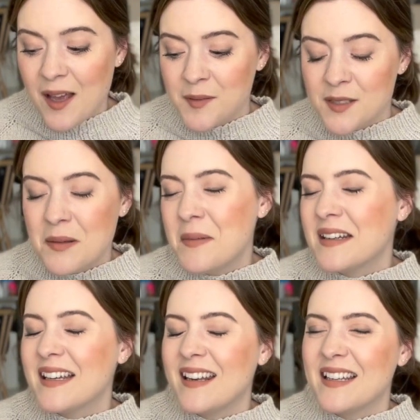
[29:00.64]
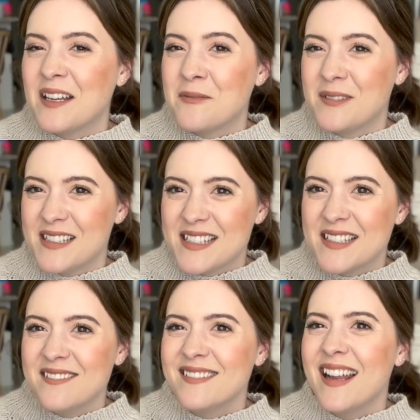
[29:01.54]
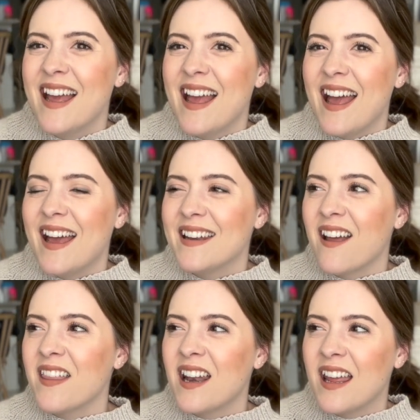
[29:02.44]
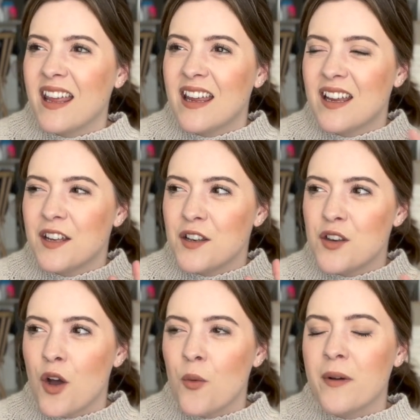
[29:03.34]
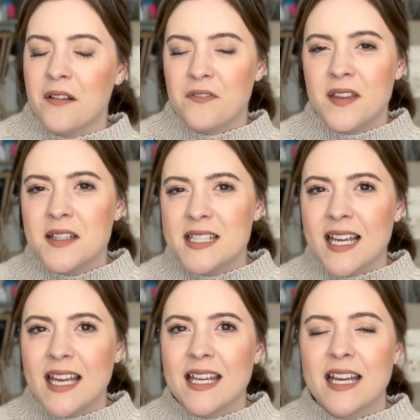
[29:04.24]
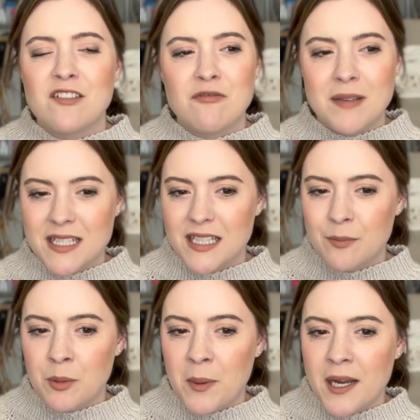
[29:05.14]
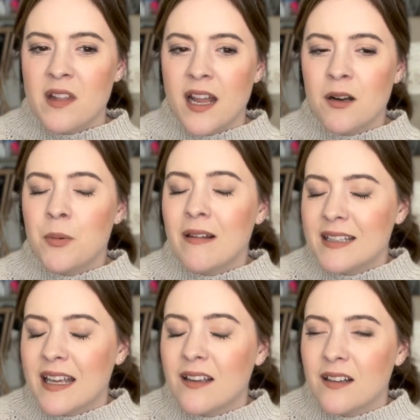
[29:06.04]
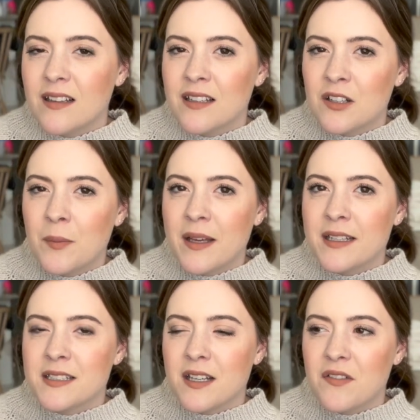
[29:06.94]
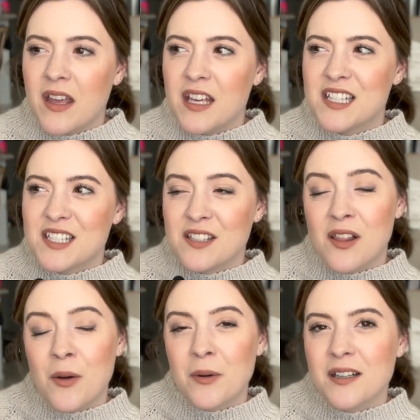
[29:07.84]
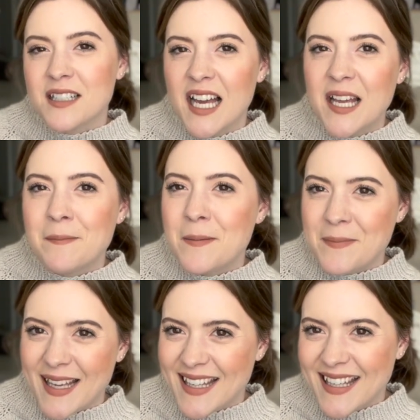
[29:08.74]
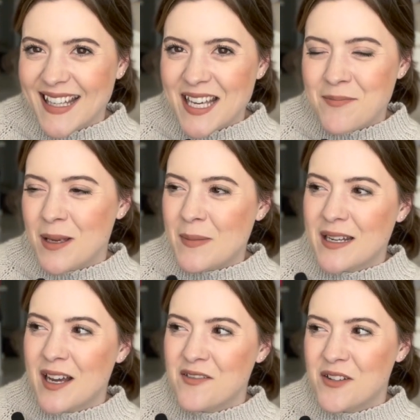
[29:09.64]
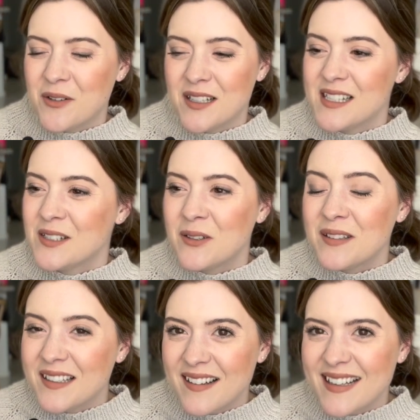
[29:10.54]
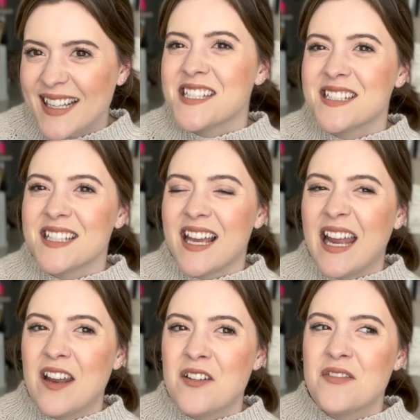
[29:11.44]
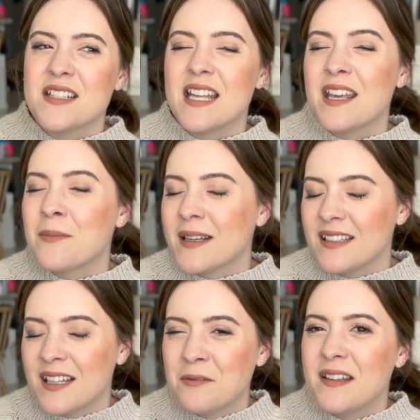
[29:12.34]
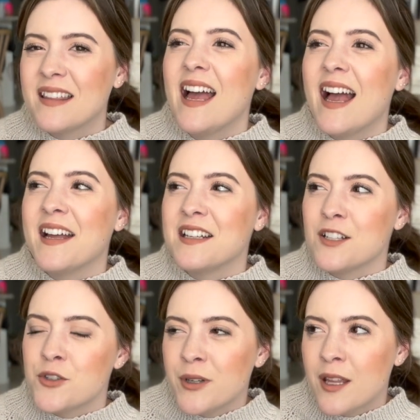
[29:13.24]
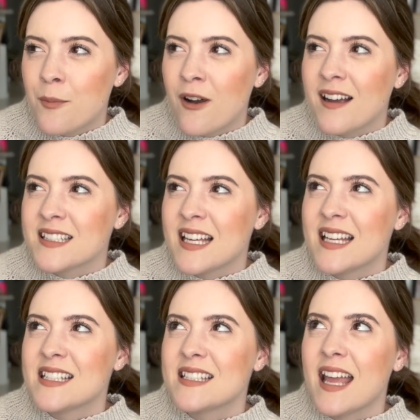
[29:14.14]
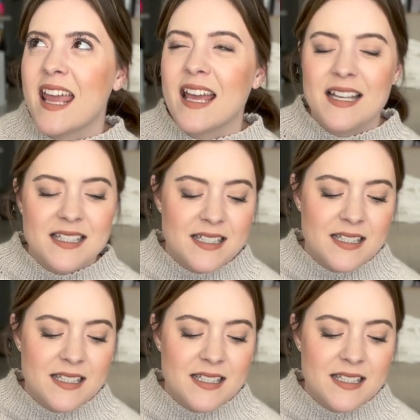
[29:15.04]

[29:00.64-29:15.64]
just maybe not anytime soon. And now that I know what it feels like, I can kind of mentally prepare. I'd probably take a little bit of a slower time making it, maybe not focus solely on it, to kind of take my time with it and enjoy the process, and